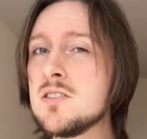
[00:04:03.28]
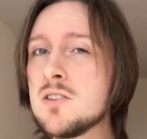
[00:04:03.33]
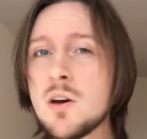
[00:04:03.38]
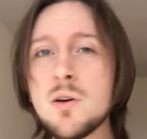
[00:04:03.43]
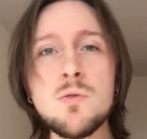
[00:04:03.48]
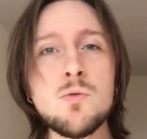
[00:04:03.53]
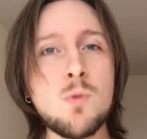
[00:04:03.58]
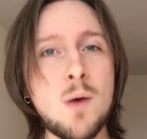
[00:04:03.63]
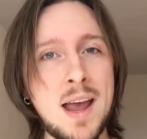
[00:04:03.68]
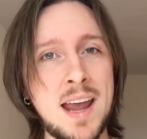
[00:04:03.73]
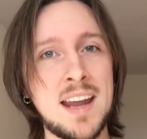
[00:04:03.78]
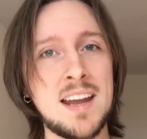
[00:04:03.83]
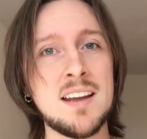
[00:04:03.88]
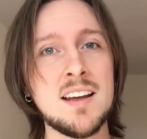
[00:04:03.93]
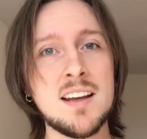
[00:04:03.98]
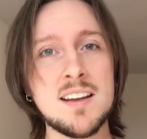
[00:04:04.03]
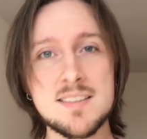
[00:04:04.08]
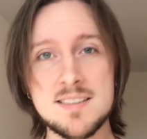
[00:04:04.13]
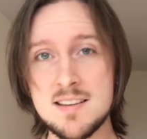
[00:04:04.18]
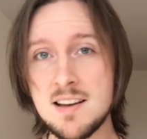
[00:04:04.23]
no way
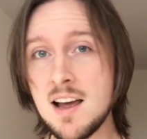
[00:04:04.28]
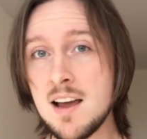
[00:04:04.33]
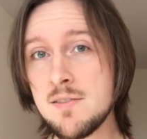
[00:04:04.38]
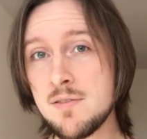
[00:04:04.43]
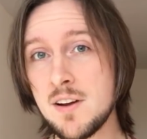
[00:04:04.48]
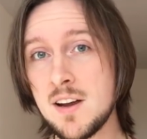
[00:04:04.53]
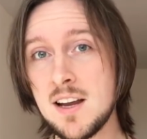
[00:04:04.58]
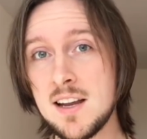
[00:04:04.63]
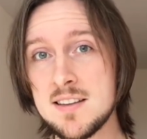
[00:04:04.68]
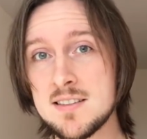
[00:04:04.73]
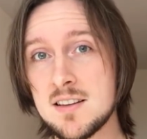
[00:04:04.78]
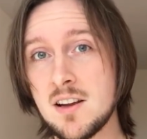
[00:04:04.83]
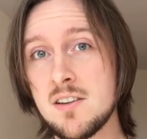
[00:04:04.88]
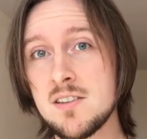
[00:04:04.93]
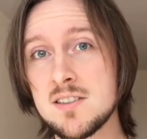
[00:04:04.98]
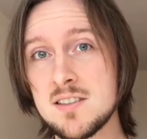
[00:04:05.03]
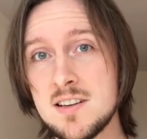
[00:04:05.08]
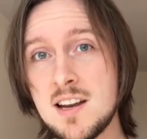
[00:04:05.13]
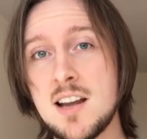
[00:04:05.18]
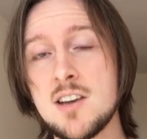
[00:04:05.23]
saliva is
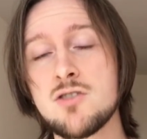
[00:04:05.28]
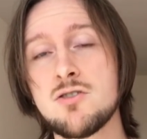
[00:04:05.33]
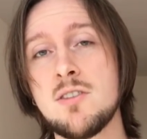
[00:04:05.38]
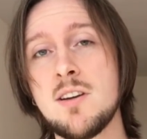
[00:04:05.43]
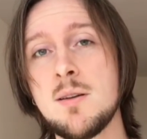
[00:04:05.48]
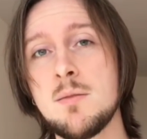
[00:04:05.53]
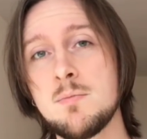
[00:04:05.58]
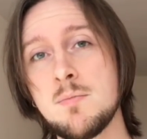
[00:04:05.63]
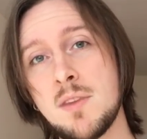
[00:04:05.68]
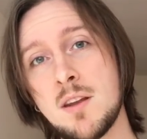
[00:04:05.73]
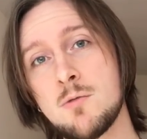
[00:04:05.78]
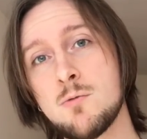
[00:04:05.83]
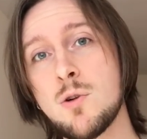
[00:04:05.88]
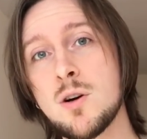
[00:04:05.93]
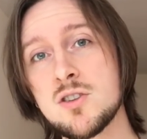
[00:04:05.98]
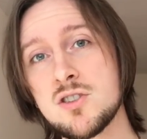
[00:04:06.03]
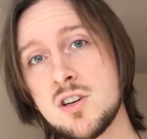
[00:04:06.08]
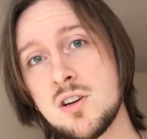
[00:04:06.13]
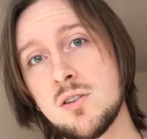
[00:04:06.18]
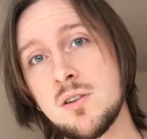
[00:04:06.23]
going to naturally
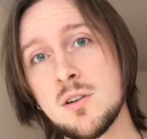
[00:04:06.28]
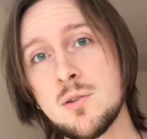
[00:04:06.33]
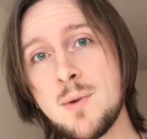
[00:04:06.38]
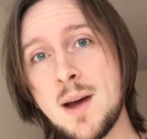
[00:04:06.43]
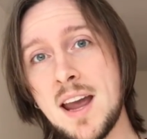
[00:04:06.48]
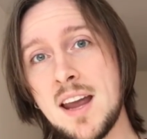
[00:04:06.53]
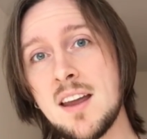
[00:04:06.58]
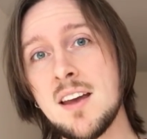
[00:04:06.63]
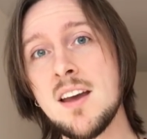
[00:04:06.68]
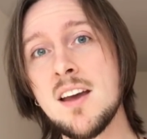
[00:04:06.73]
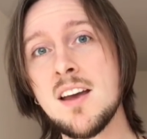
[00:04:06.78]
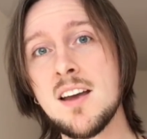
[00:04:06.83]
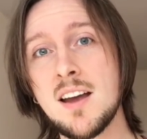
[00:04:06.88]
wash it all away.